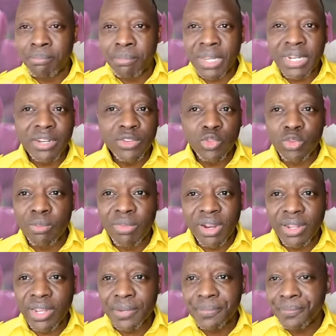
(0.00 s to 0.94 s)
Men in
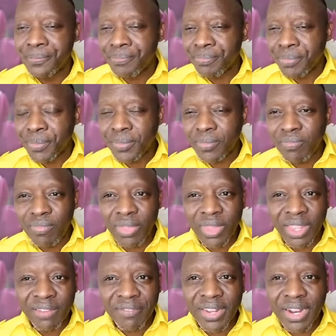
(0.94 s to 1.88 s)
Somalia
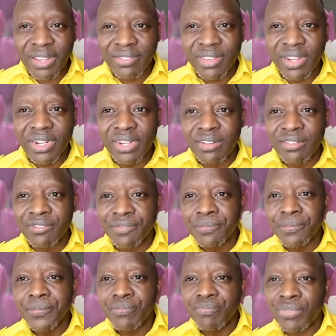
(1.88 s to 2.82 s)
are very
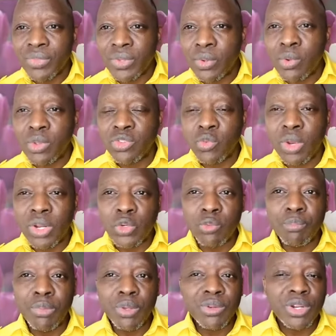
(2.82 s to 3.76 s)
assertive. They always
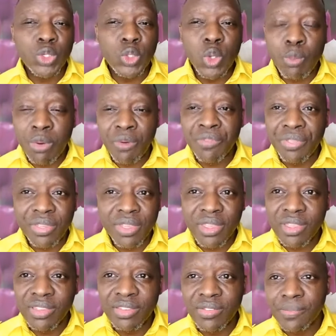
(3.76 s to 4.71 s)
want to be on the top of
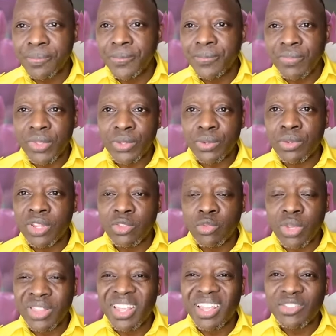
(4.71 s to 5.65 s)
things. You know,
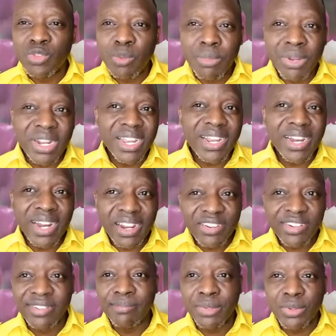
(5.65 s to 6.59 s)
that's why there are so many
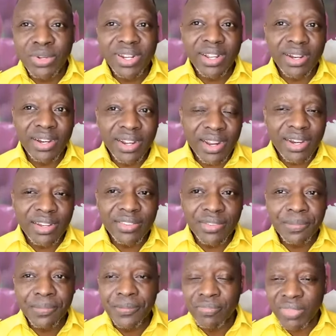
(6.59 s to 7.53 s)
clashes between
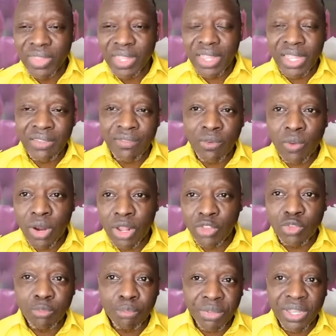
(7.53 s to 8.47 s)
clans. Everyone
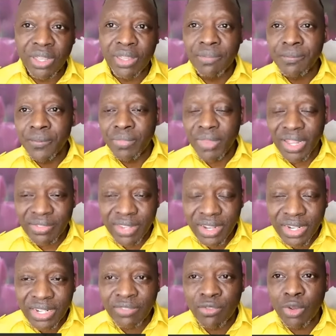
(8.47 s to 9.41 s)
wants to be
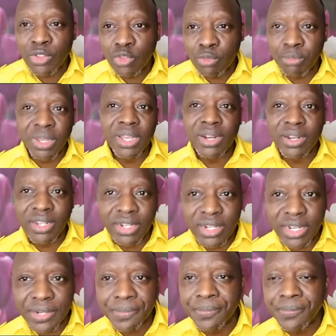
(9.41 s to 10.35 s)
assertive, wants to be a
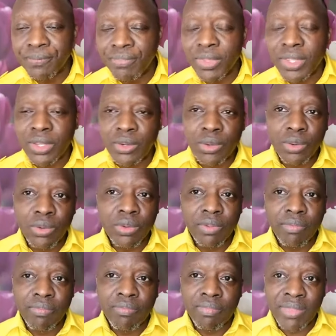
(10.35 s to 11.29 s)
leader. You
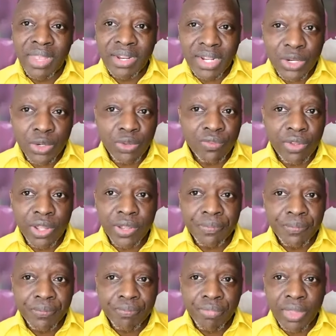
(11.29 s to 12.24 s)
know, that kind of
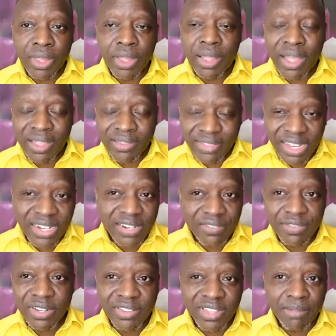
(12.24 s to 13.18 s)
uh, uh,
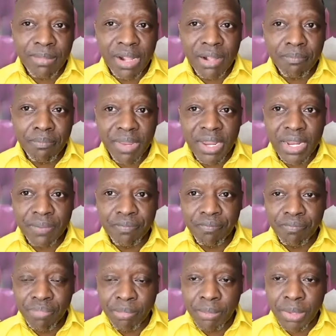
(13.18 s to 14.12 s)
assertiveness among
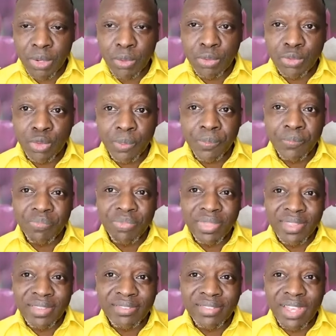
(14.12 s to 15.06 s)
men, but also
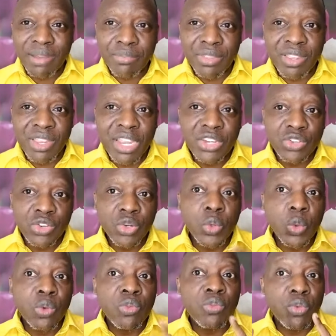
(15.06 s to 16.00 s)
the
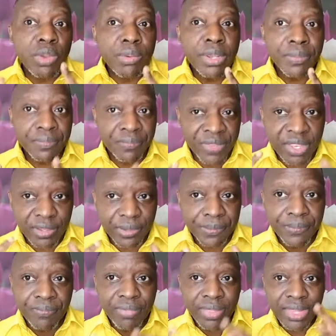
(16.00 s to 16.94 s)
subjugation of women.
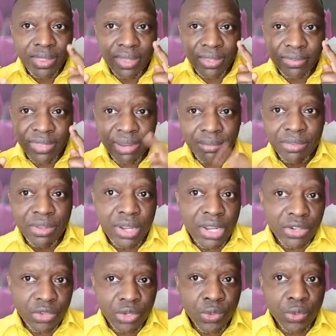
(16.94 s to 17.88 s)
Yes, the
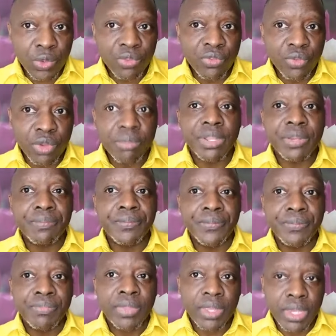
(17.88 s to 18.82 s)
subjugation of women
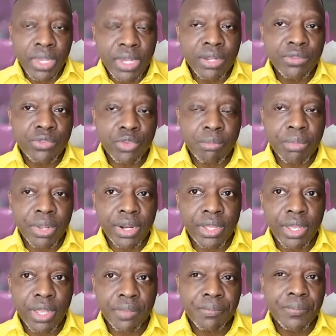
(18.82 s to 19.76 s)
in
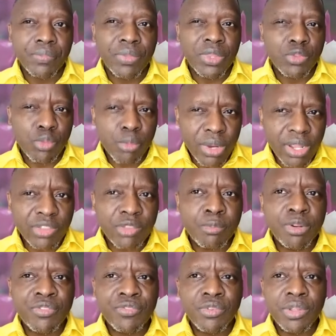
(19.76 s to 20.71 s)
Somalia. Somalia
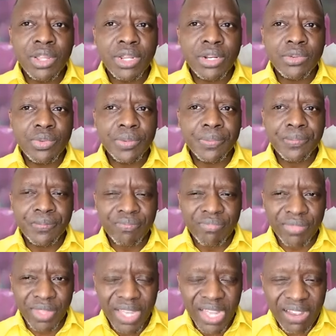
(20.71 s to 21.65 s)
is a beautiful country.
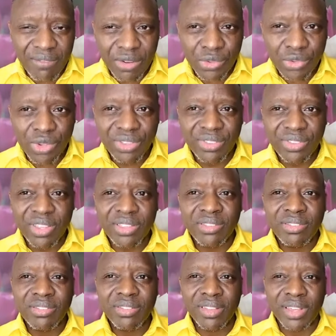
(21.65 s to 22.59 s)
They have
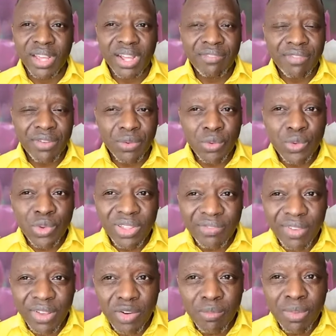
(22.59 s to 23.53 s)
resources. They have a good
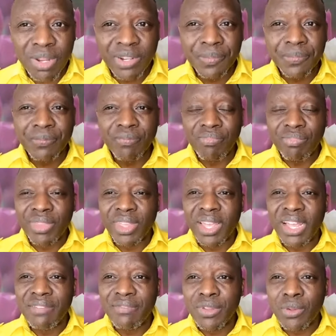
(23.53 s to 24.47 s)
environment.
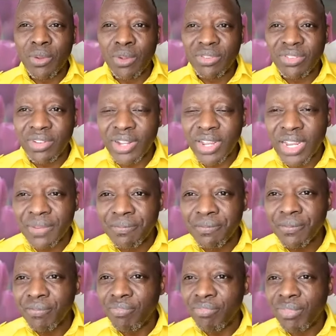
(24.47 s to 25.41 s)
They have a
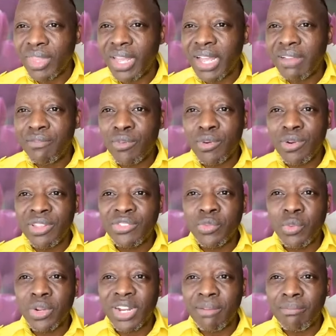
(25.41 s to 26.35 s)
coastline. They have all
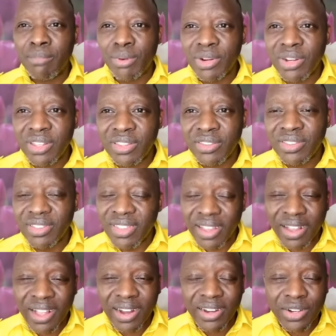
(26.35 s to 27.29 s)
these water bodies.
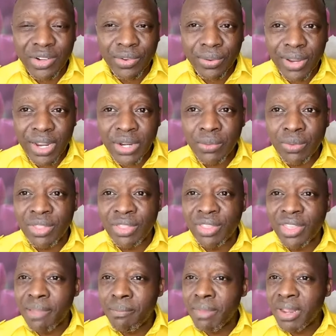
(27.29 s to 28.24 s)
They can trade
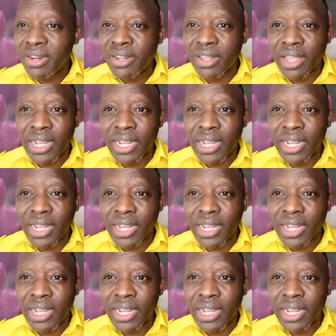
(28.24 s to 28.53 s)
with Yemen.